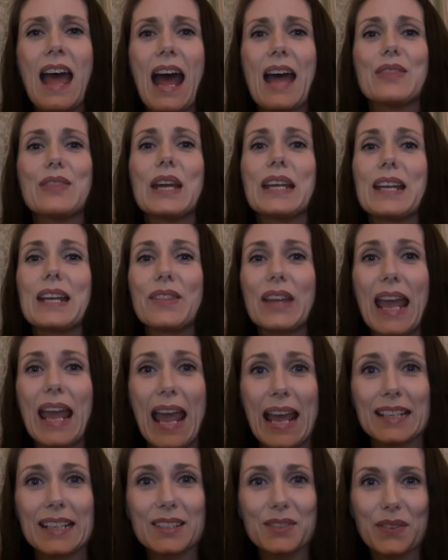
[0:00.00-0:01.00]
And then at the
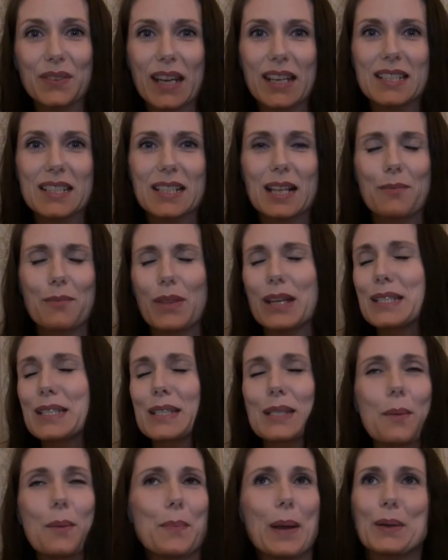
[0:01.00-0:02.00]
end of this clip, this
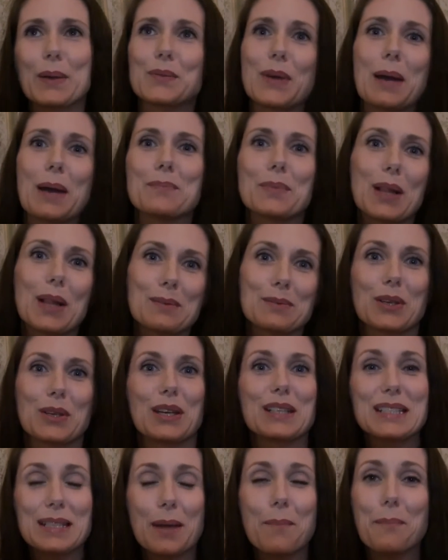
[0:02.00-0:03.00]
is a big ramble. I'm sorry,
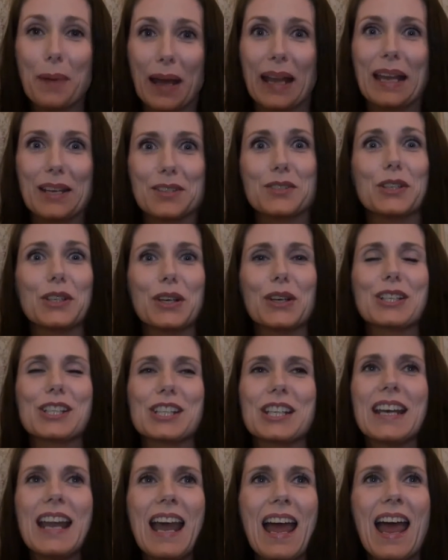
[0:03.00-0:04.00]
this is a big
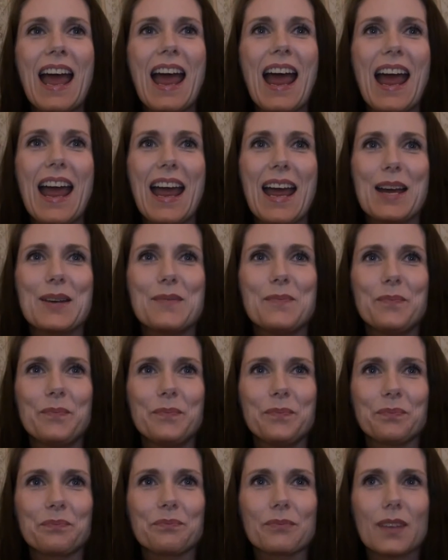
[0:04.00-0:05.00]
introduction.
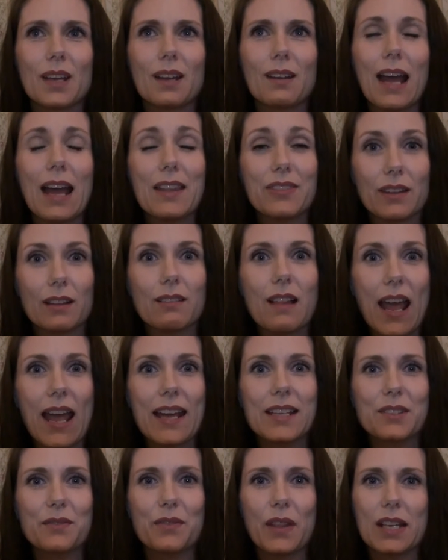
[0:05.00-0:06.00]
Um, and the
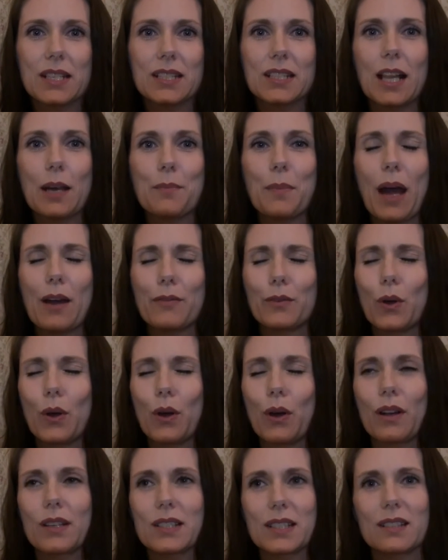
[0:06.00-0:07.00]
end of this clip, I've
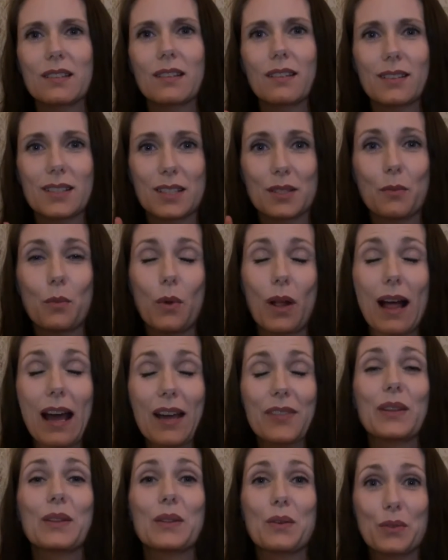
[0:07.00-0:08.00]
got some, well, I
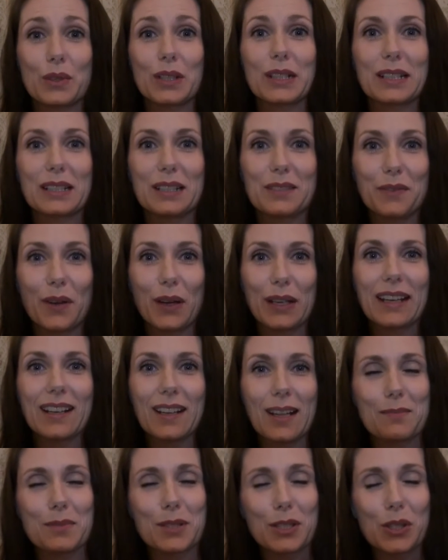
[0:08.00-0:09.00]
think they're really, really funny
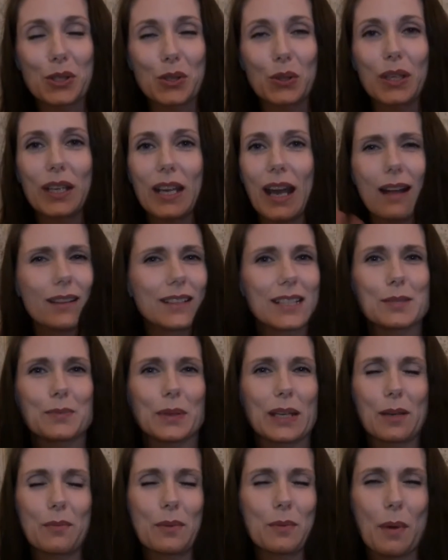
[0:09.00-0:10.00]
clips to show you. I'll
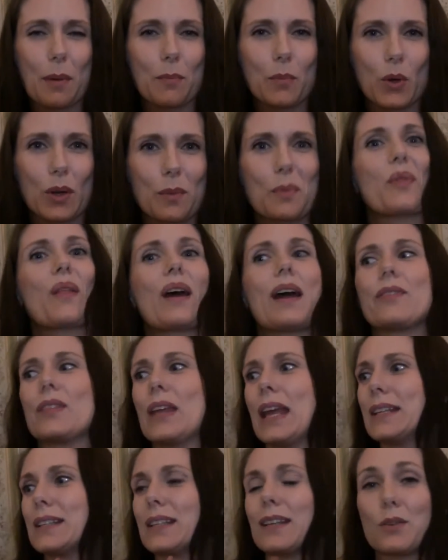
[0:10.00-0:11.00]
explain a wee bit more about that in
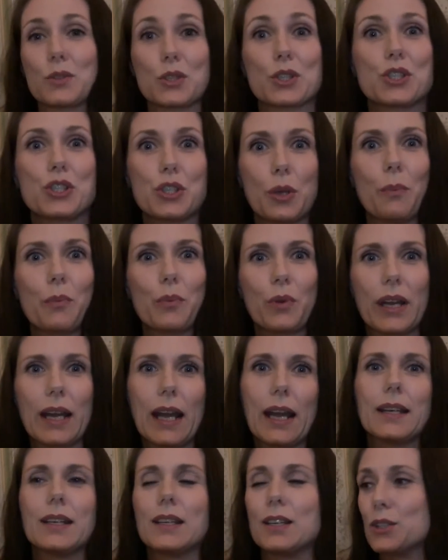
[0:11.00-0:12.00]
the end and I'll just jump right
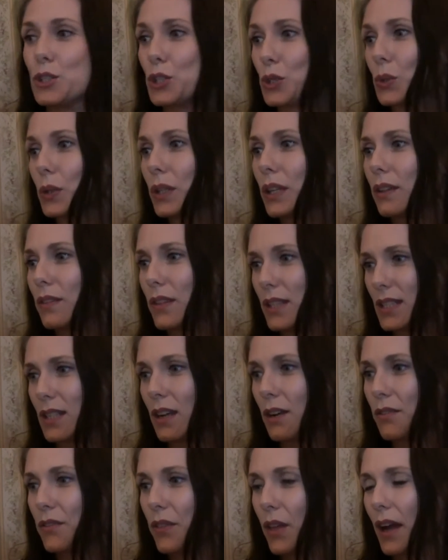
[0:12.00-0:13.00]
in and show you the
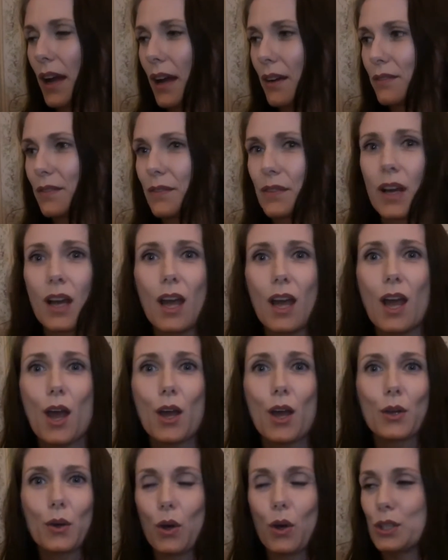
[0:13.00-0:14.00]
stuff that I've
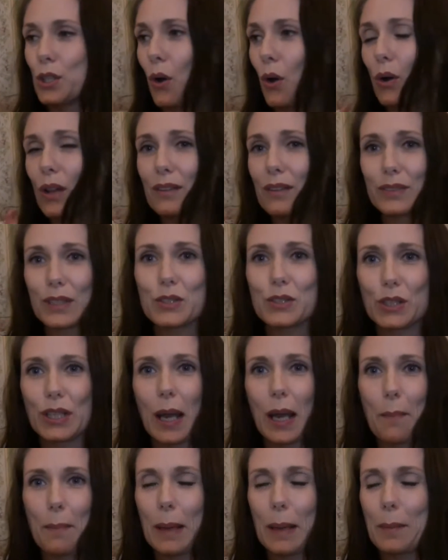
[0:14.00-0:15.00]
got to haul. I've literally
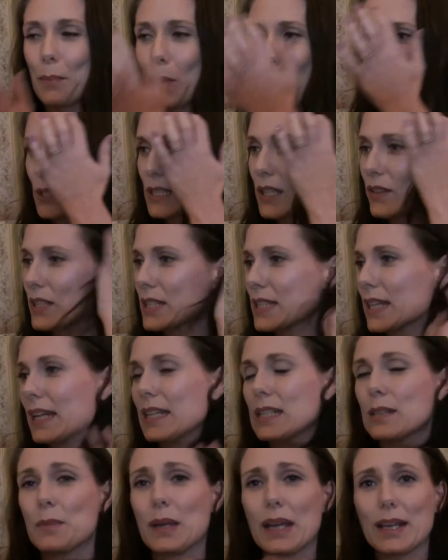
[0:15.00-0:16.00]
got a big box at the
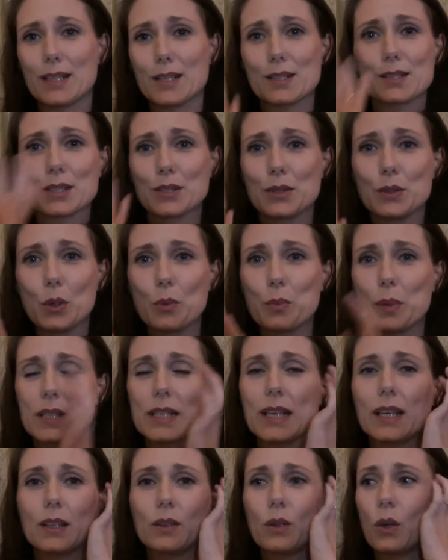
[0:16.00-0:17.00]
side of me and it's no
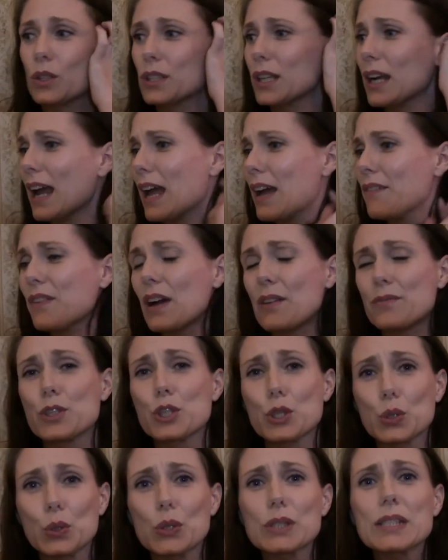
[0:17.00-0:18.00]
particular order. If I've
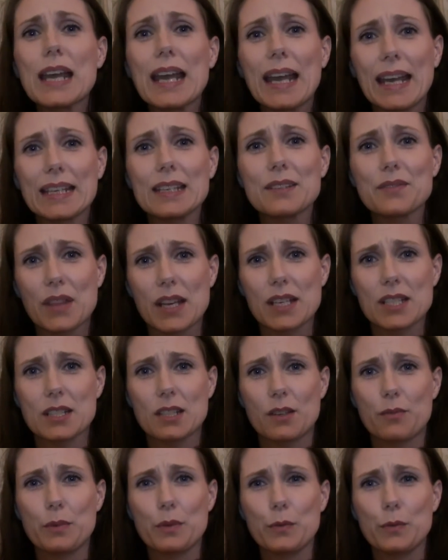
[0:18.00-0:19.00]
showed any of this
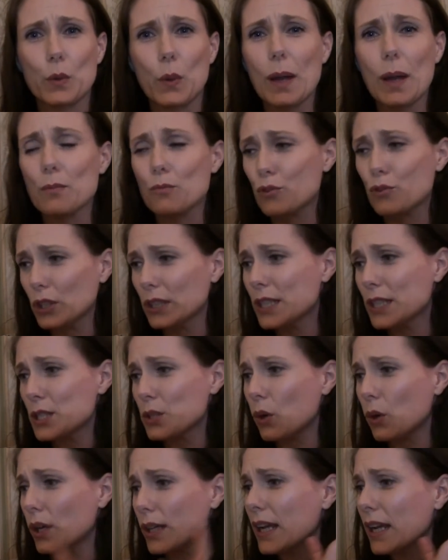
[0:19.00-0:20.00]
stuff before, I'm really
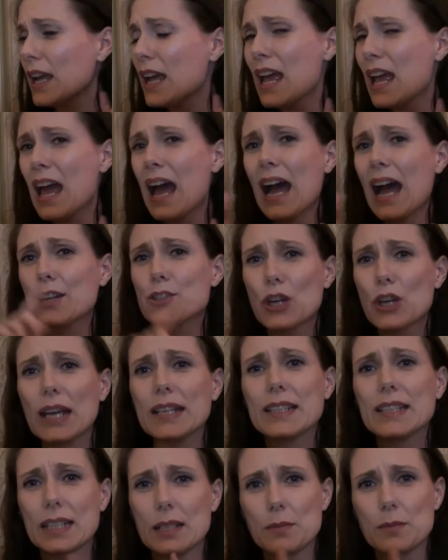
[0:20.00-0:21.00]
sorry. I
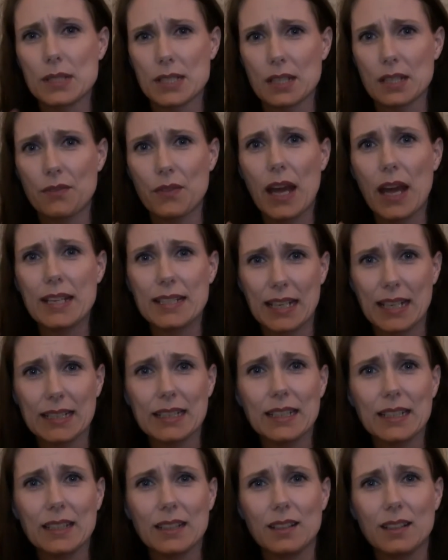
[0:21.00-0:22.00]
tried to keep the stuff that I
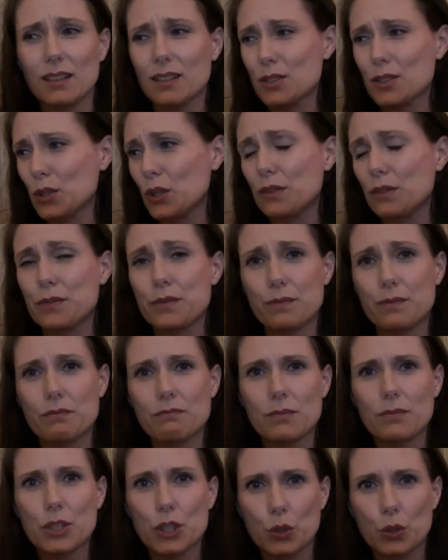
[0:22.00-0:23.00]
didn't sort of
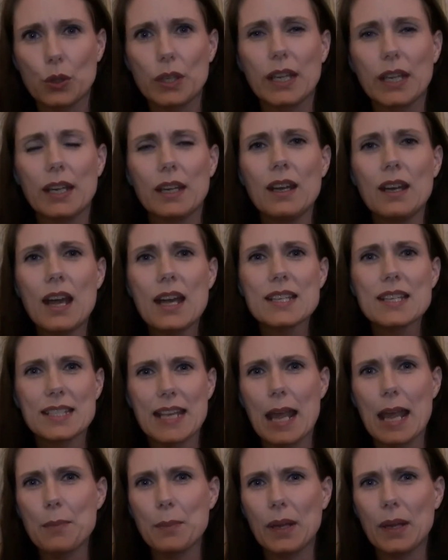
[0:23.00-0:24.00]
show you
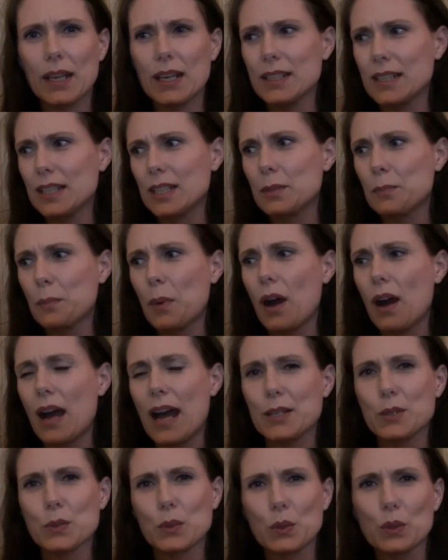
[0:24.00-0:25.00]
separated, but
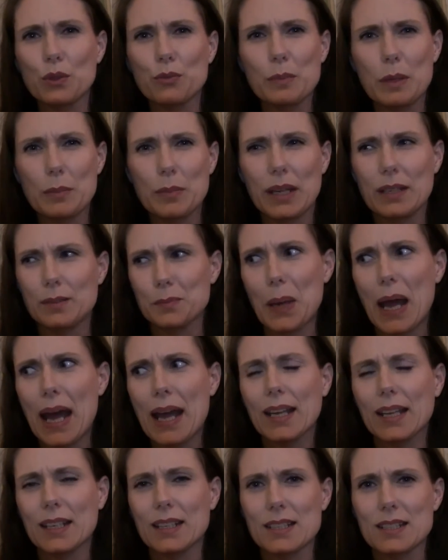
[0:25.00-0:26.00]
I don't know if maybe in
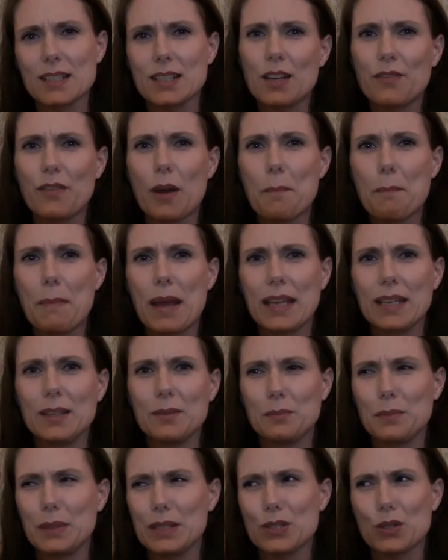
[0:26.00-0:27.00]
packing and stuff I
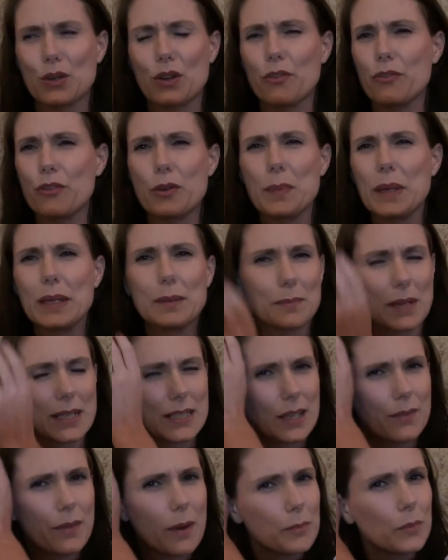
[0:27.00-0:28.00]
might be sort of repeating
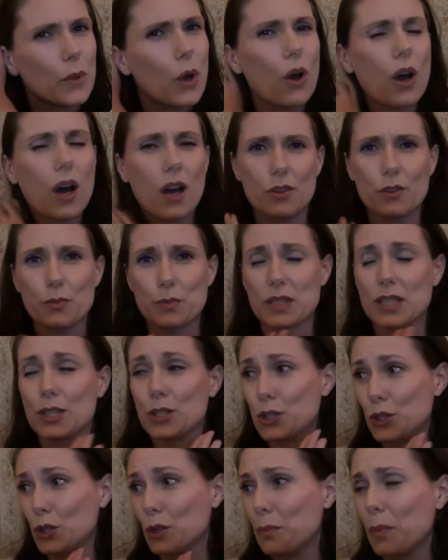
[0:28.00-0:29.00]
myself. I'm not
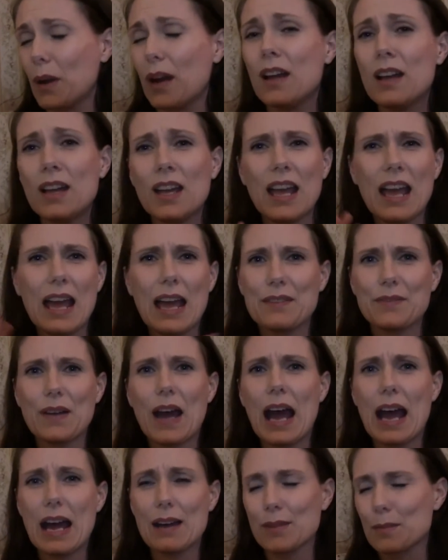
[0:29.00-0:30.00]
100% sure, but if I
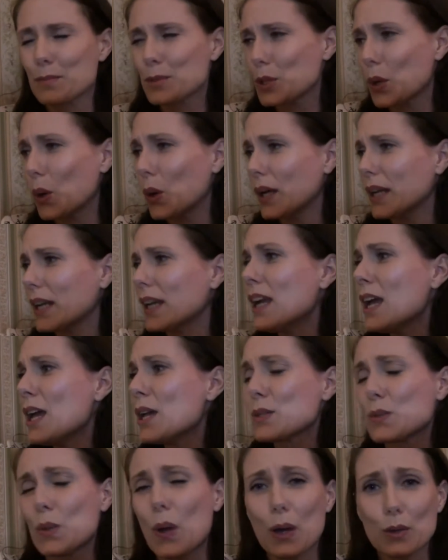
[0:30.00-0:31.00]
have, I'm sorry.
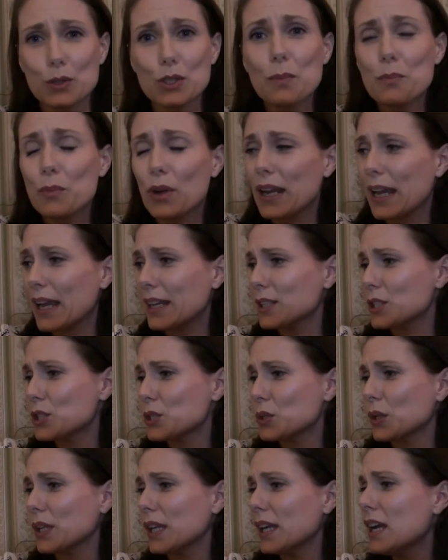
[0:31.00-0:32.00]
So I'll jump right in and
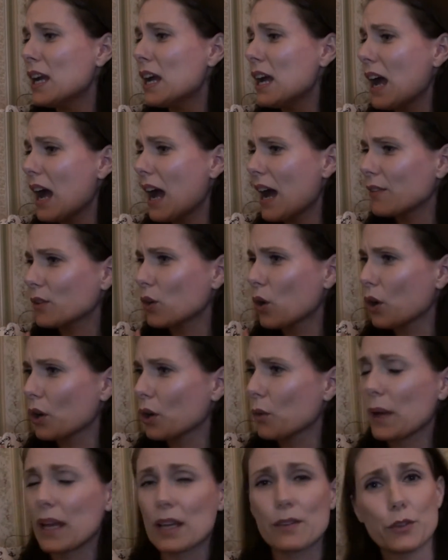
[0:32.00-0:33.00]
show you. I have got
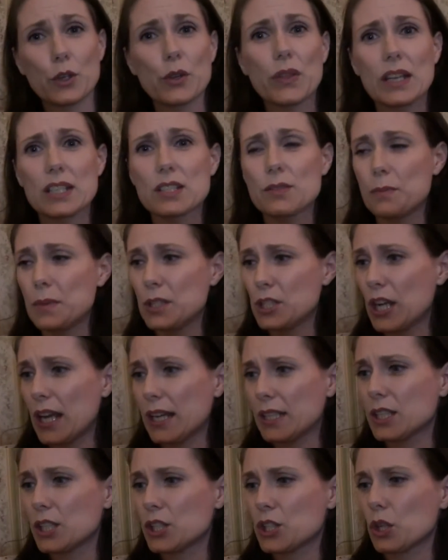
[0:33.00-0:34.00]
quite a few things from the
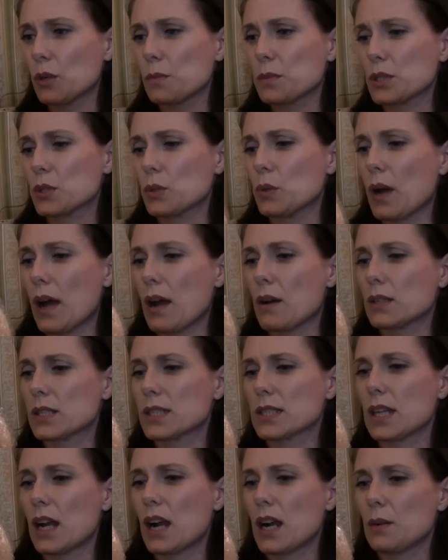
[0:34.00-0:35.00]
charity shop, so I'll
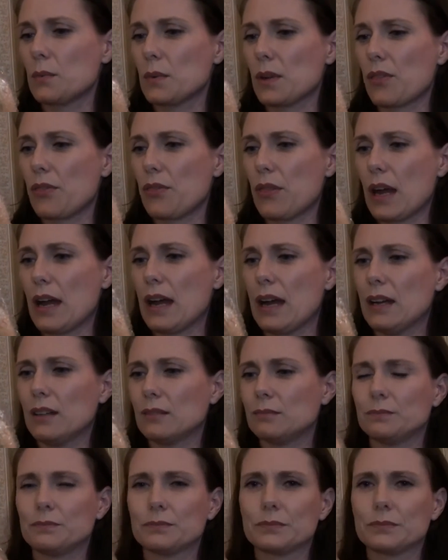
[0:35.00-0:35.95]
start with that.